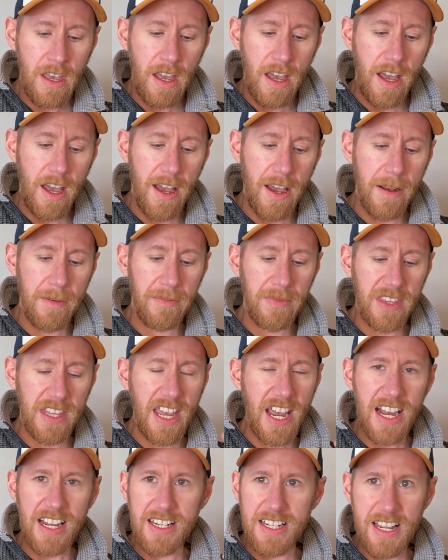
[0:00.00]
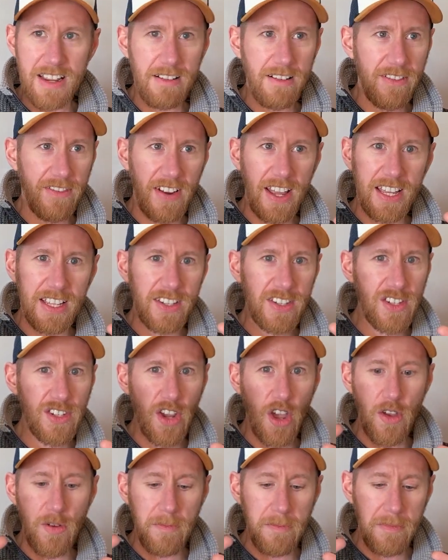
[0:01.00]
The idea of like
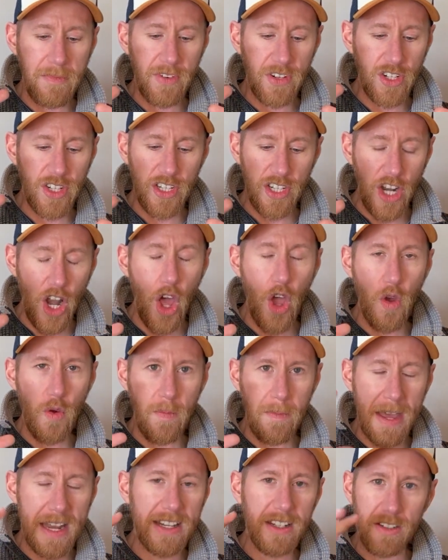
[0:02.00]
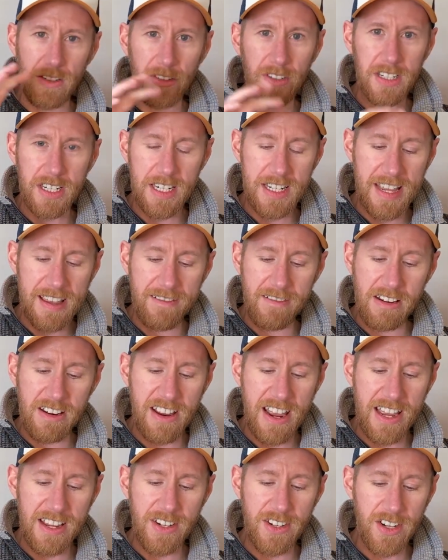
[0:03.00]
so slow mental
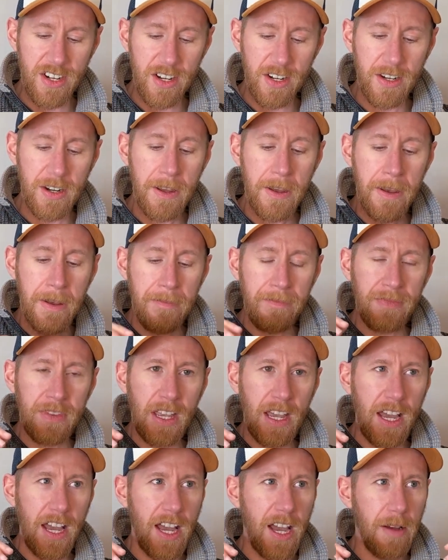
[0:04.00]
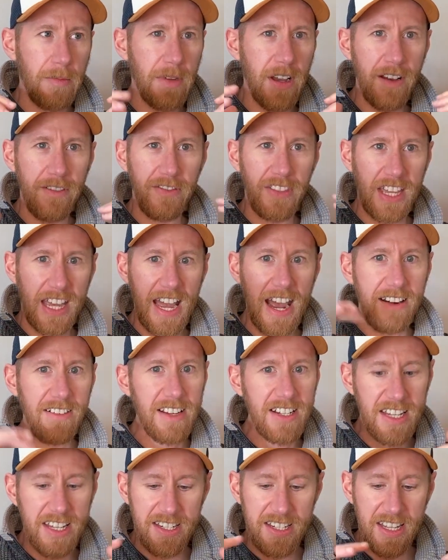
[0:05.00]
deterioration of the
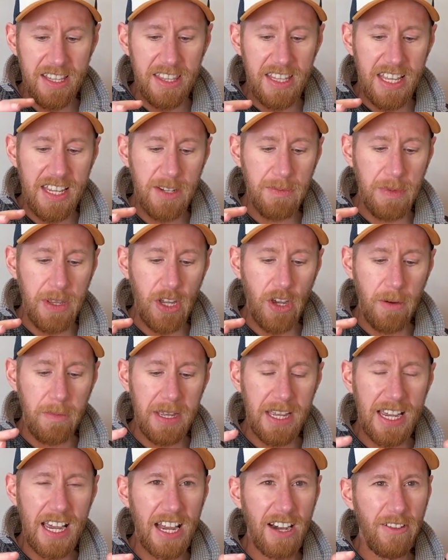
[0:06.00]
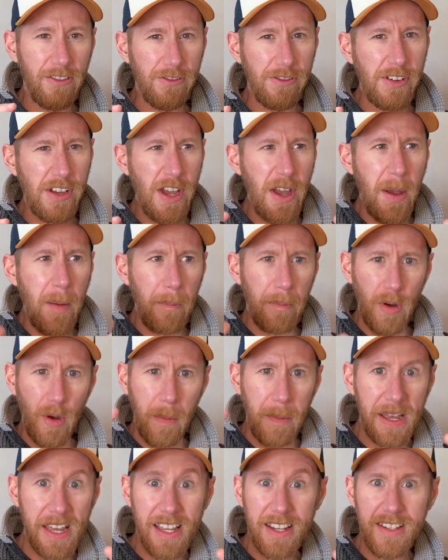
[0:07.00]
characters in this becoming kind of
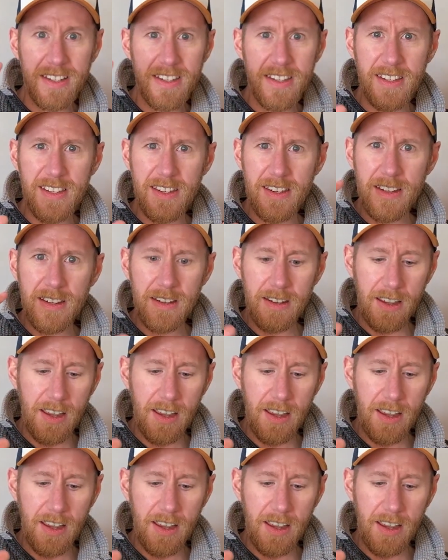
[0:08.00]
puppets